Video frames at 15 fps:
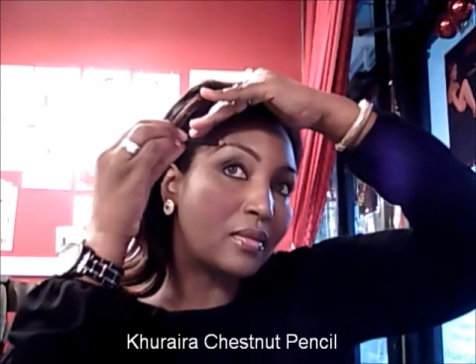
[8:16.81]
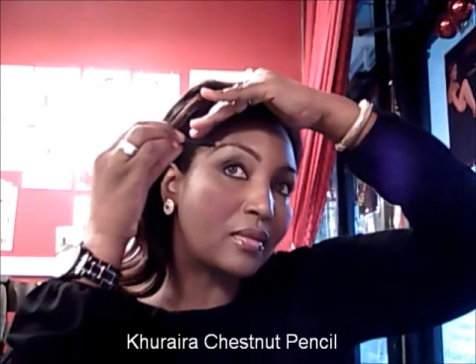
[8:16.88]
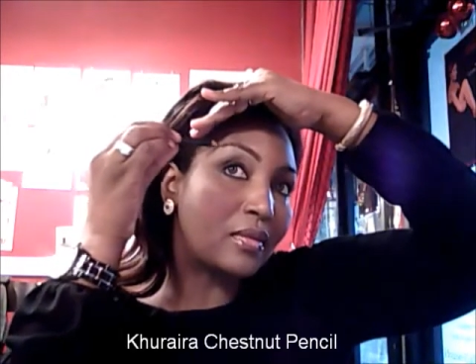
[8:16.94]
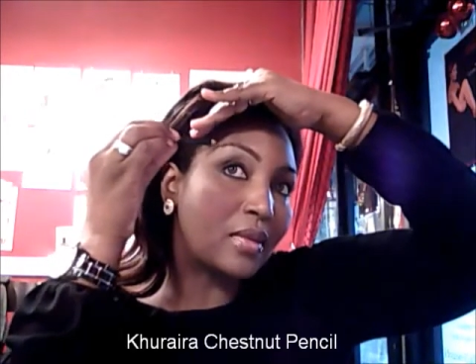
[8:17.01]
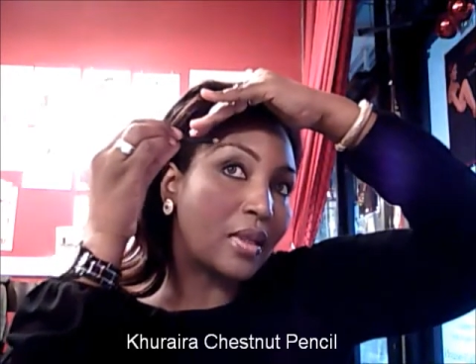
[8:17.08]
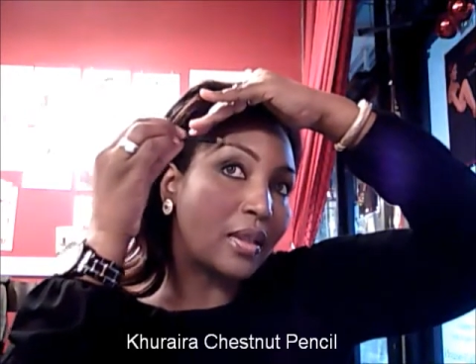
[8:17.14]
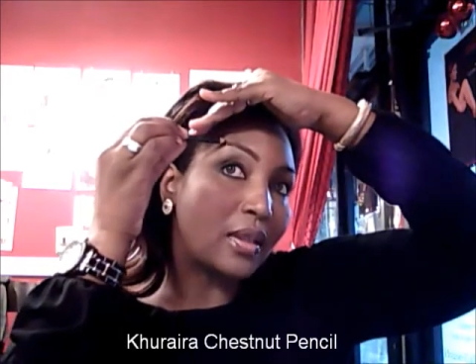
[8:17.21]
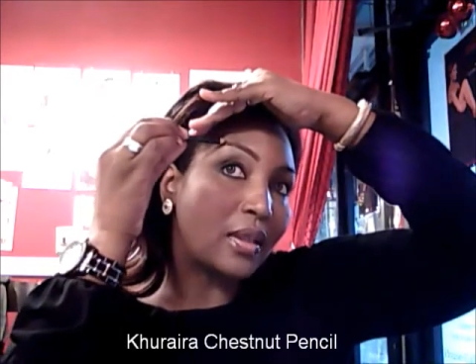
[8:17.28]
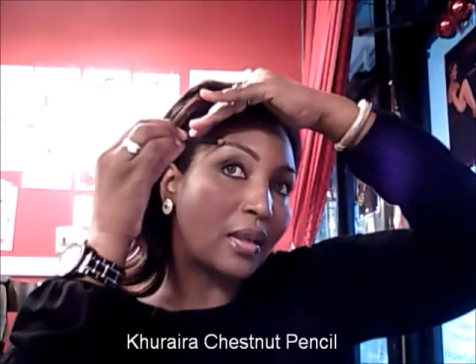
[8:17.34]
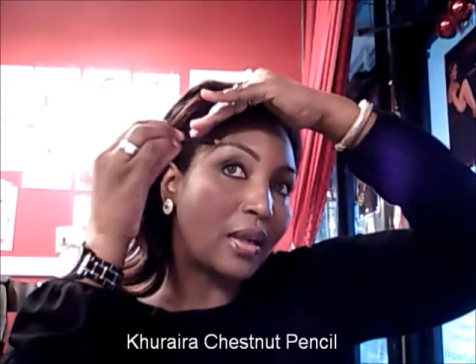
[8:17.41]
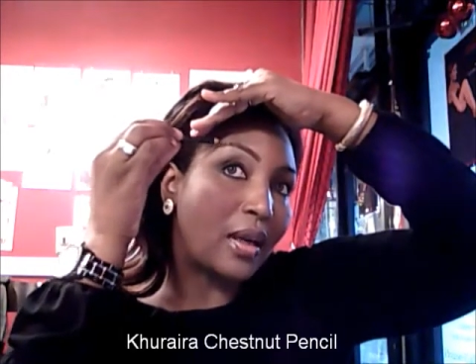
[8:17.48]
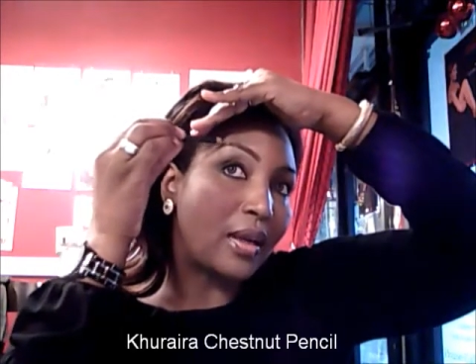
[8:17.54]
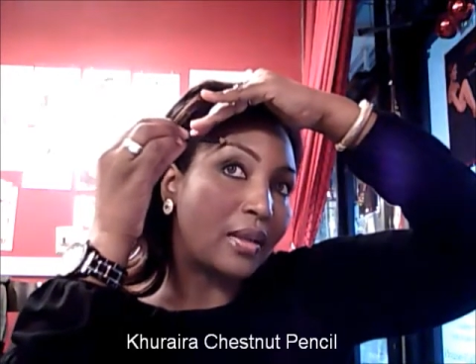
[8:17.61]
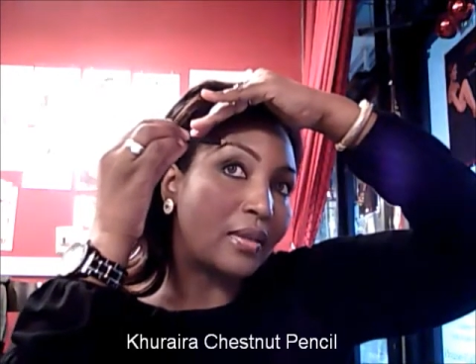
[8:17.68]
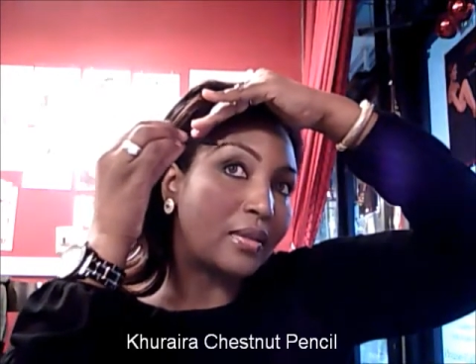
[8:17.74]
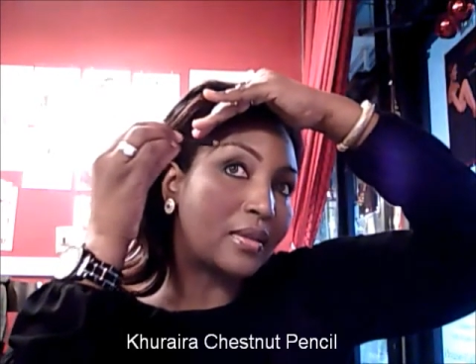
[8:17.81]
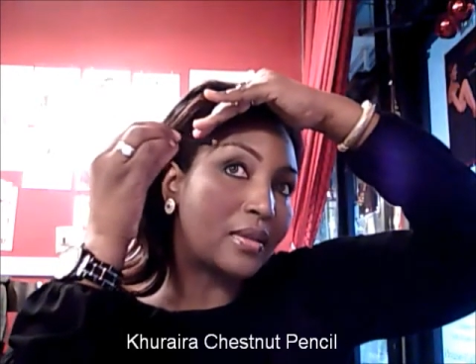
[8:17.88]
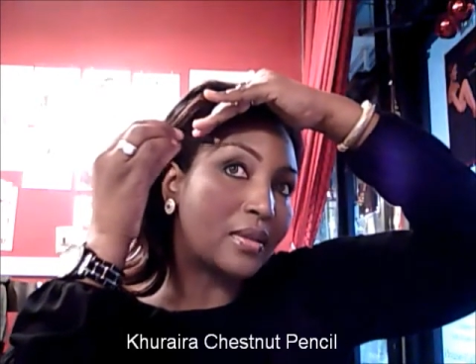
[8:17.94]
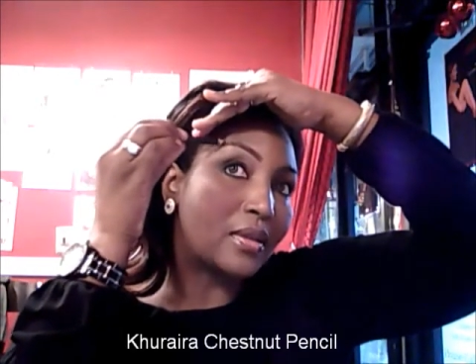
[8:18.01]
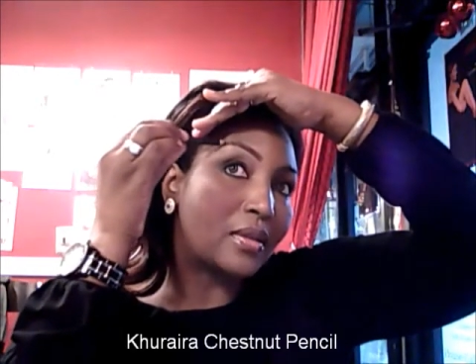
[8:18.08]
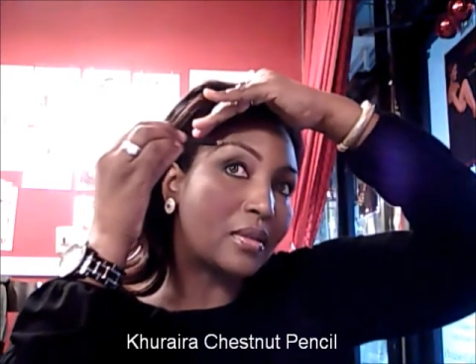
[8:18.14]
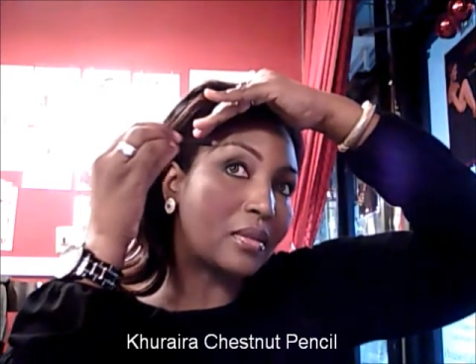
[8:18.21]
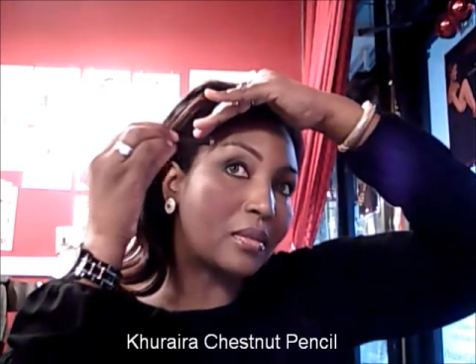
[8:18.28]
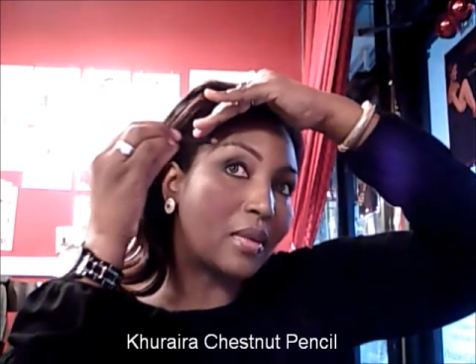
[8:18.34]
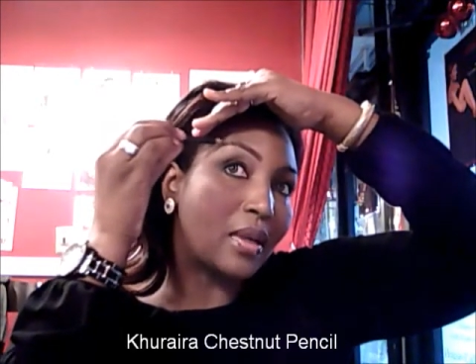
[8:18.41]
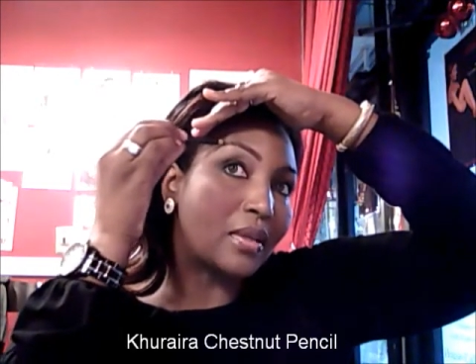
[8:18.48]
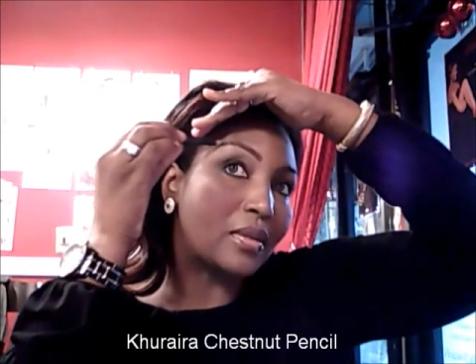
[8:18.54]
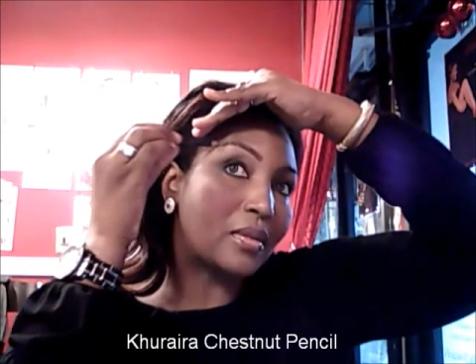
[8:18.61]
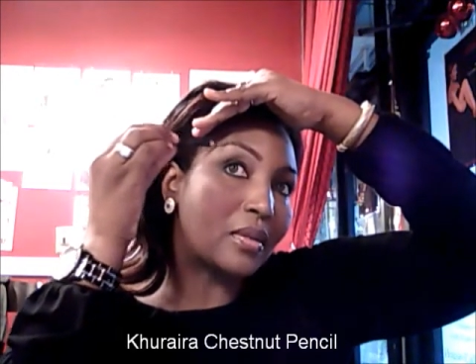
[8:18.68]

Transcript: when the lighting is too much,